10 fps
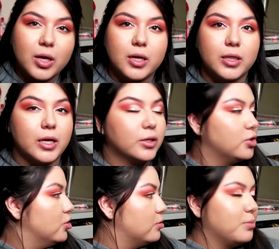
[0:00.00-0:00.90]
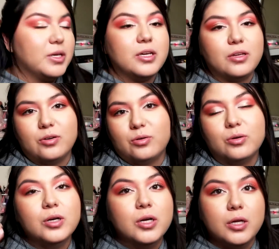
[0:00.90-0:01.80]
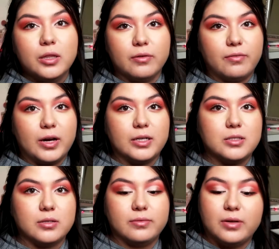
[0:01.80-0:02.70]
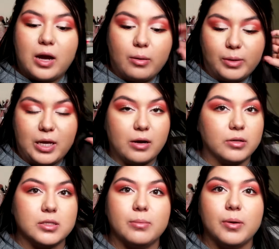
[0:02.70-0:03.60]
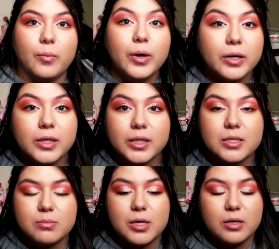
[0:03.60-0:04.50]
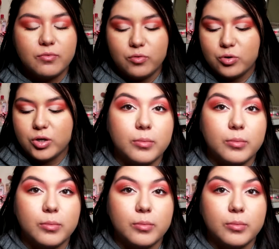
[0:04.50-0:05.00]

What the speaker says: that could just be, you know, the fact of how many hours I've been wearing this makeup for.